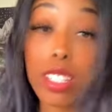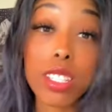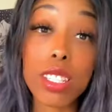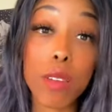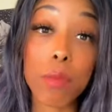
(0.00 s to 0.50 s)
I
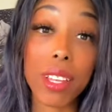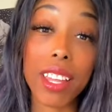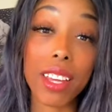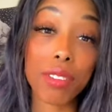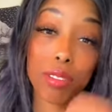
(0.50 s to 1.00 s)
just love my
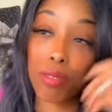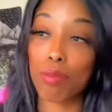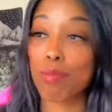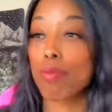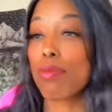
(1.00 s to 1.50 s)
life.
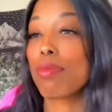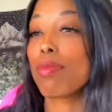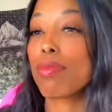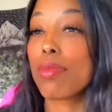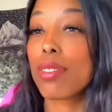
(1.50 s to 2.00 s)

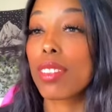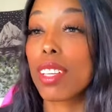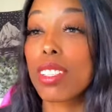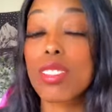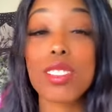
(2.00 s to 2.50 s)

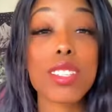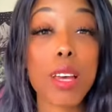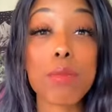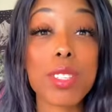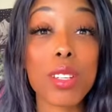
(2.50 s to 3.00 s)
It's
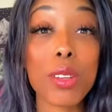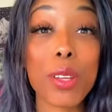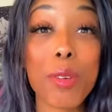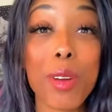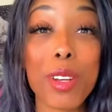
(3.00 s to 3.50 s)
just
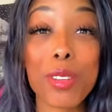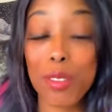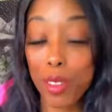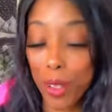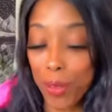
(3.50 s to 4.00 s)
absolutely
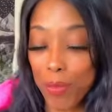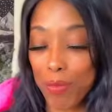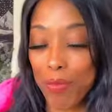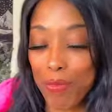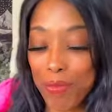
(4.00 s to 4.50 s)

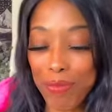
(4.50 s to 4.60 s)
wonderful.